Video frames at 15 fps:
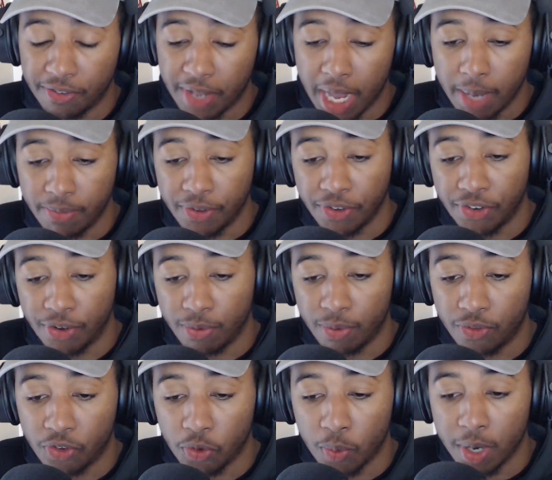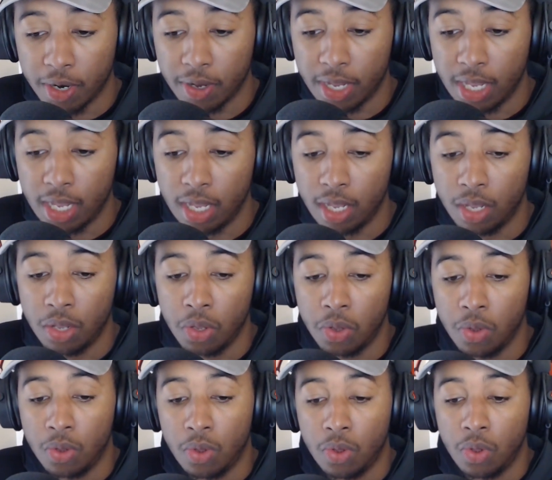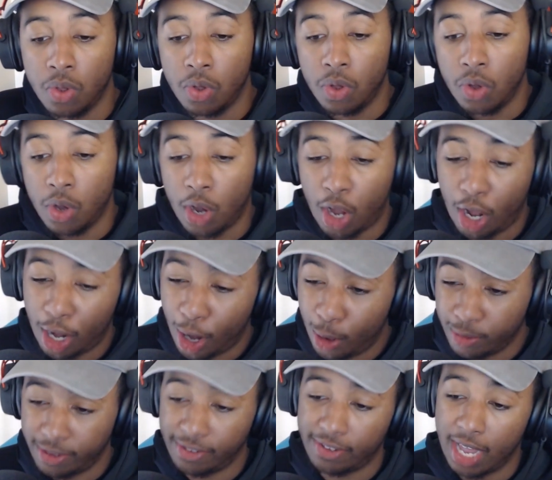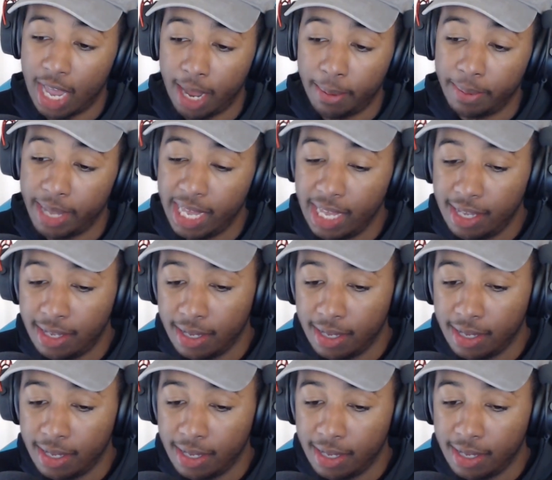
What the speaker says: games in general to where he closes game. He